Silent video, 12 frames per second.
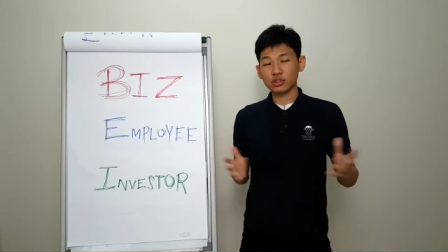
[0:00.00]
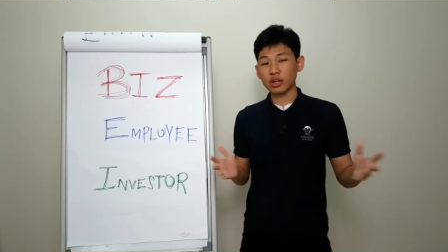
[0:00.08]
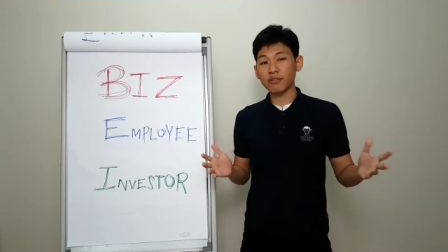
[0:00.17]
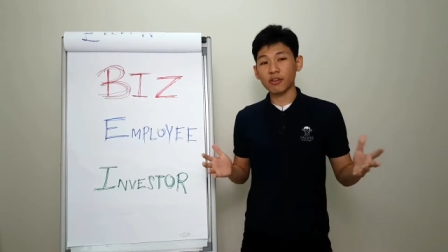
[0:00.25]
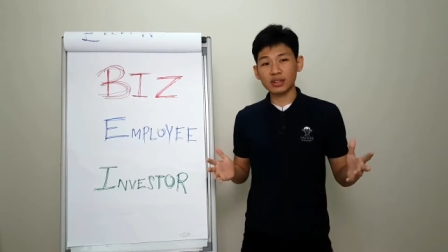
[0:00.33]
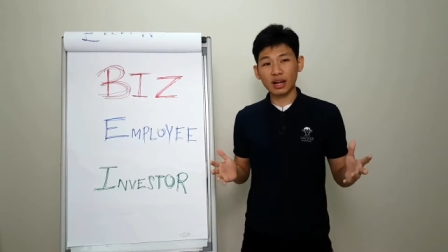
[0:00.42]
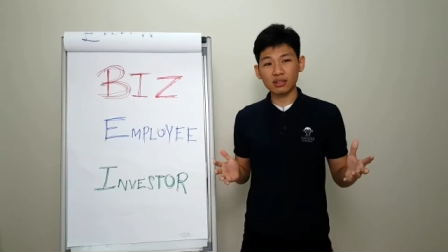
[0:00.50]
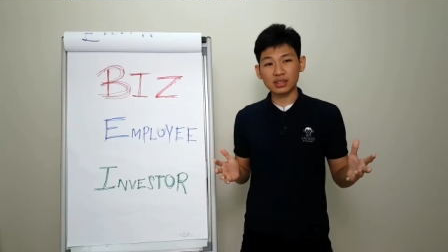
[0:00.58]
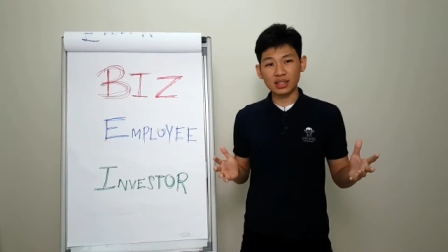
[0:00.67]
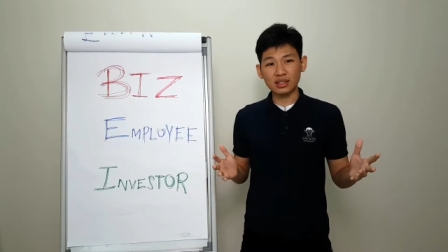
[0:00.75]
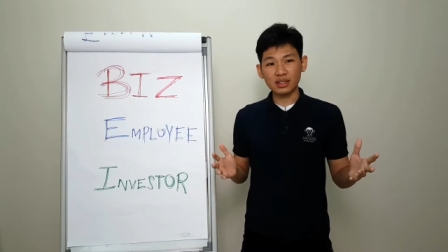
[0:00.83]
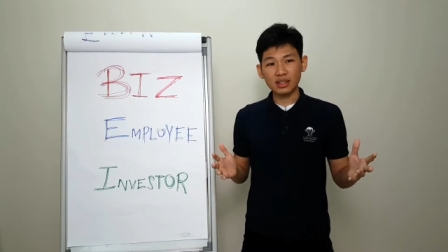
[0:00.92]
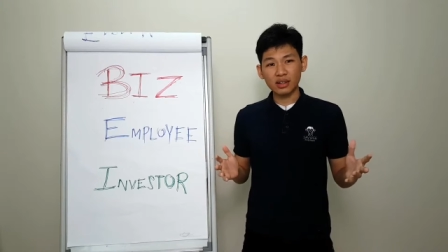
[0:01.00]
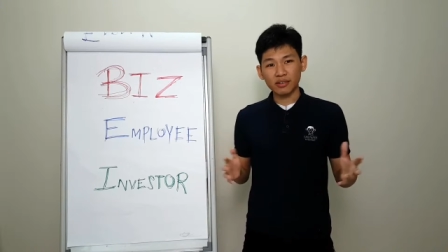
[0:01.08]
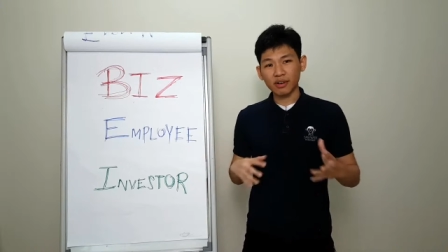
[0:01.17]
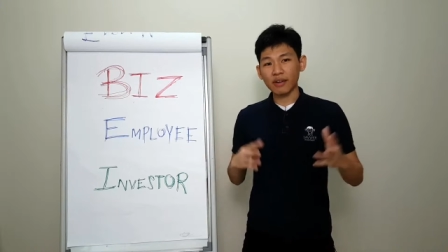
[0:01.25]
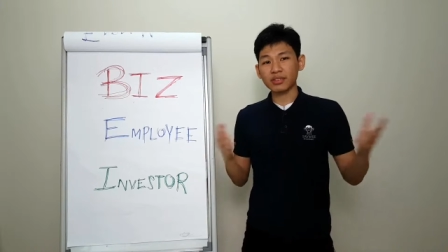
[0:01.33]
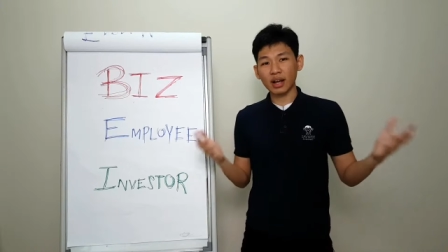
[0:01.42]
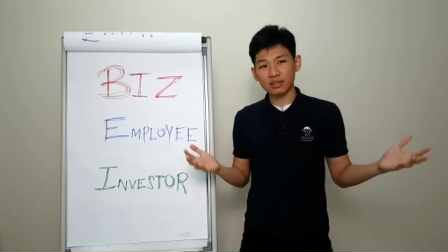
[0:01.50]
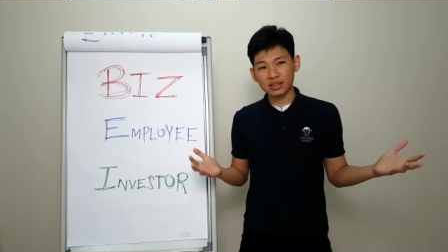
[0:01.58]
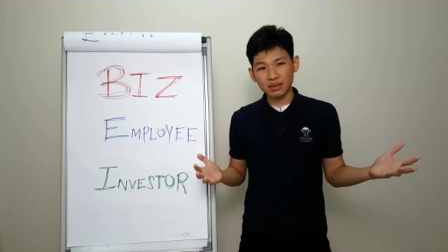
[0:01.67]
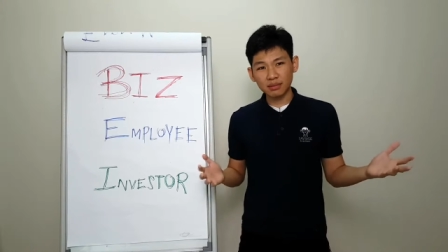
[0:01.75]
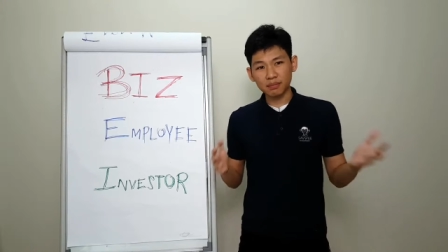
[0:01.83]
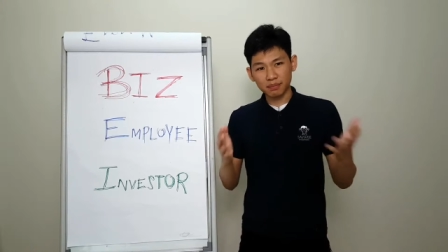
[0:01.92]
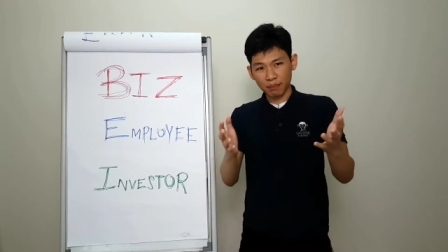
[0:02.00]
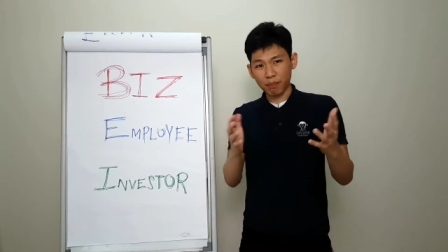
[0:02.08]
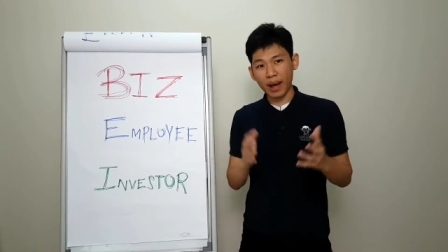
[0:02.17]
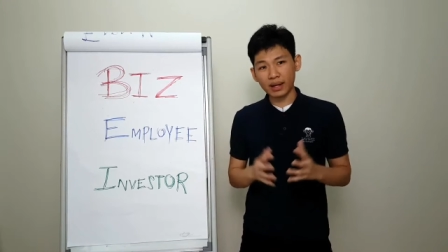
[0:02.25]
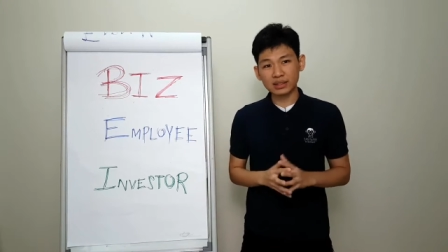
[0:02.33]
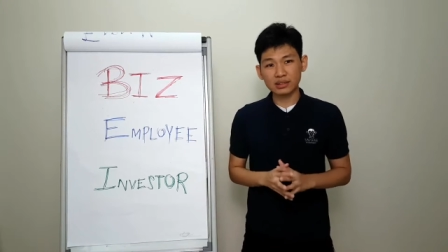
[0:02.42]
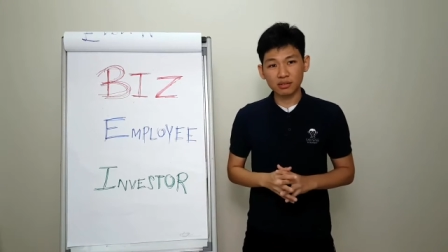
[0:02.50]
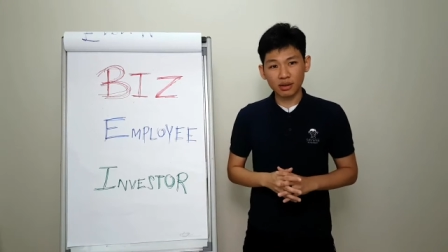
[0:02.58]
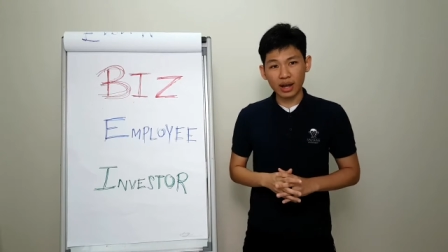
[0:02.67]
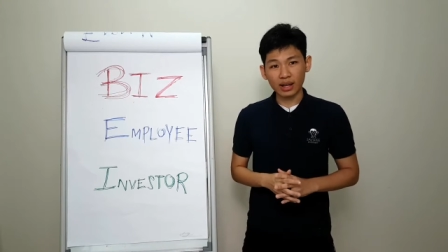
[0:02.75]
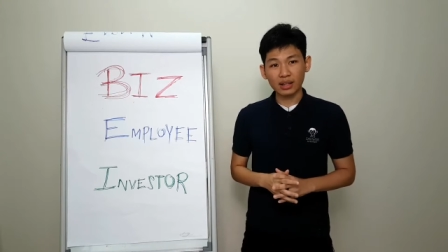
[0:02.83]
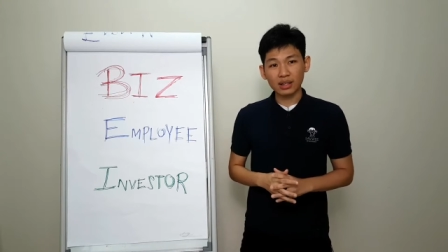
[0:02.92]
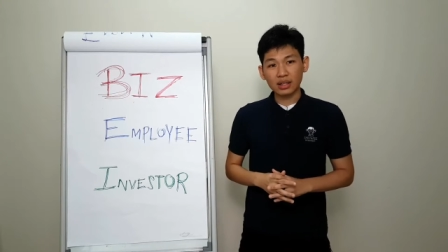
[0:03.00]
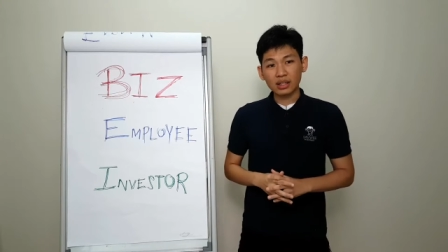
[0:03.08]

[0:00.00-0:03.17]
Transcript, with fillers: Three, thousand, five thousand per packs. right?